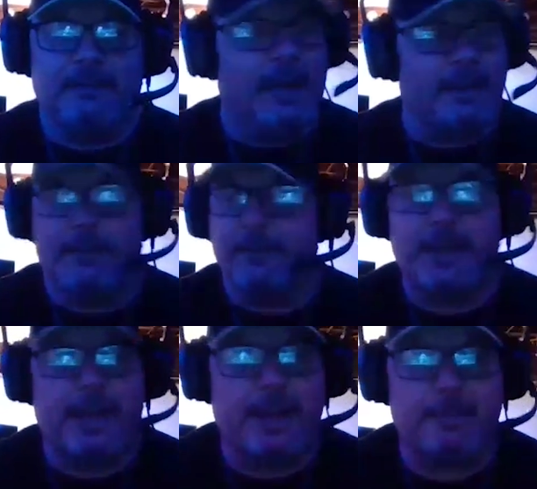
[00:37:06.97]
Not all the
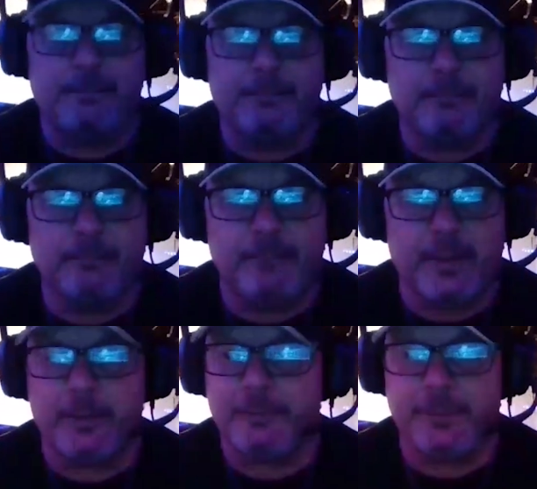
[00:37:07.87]
time,
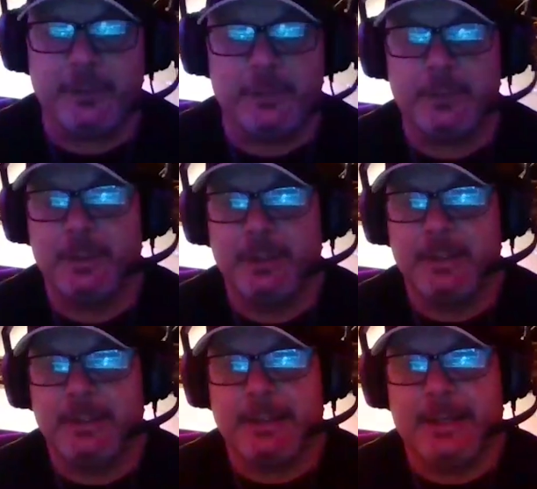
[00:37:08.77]
very few.
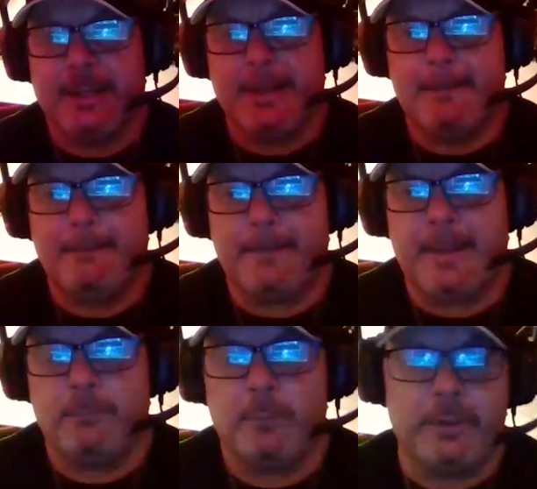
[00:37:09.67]

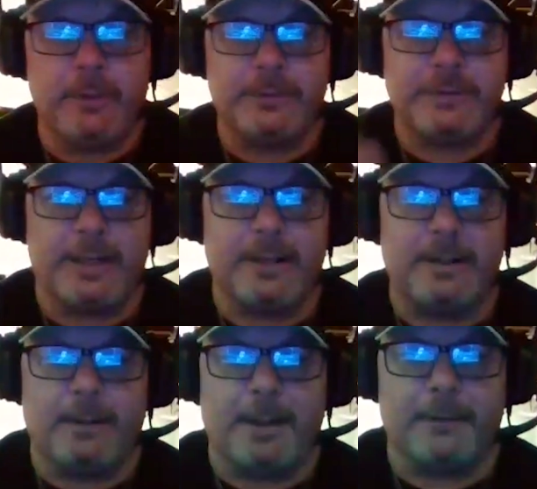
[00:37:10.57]
And when you
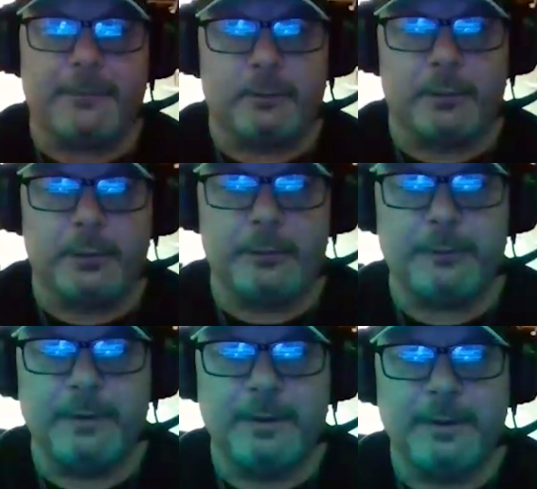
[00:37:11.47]
said about the
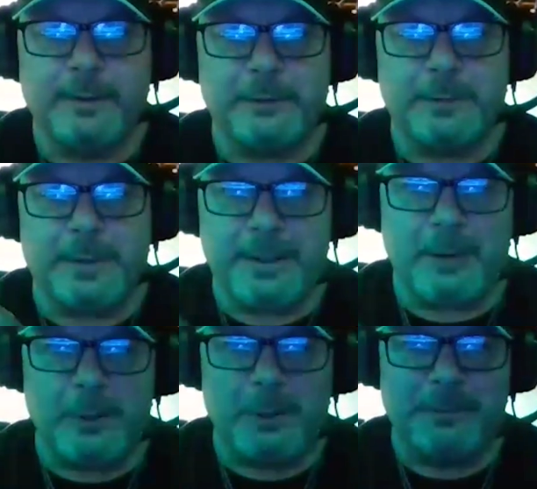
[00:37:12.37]
roof, that's what
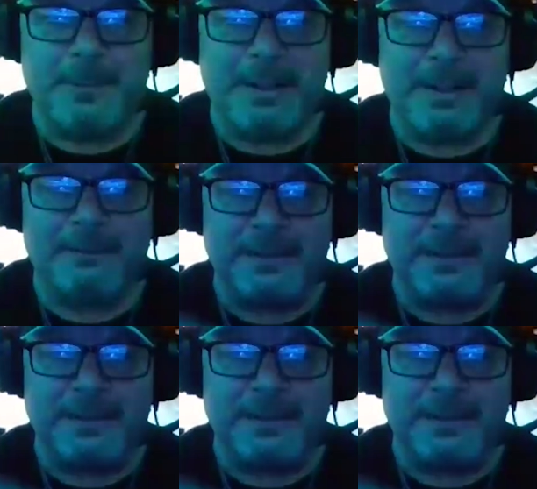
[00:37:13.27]
hit home to me.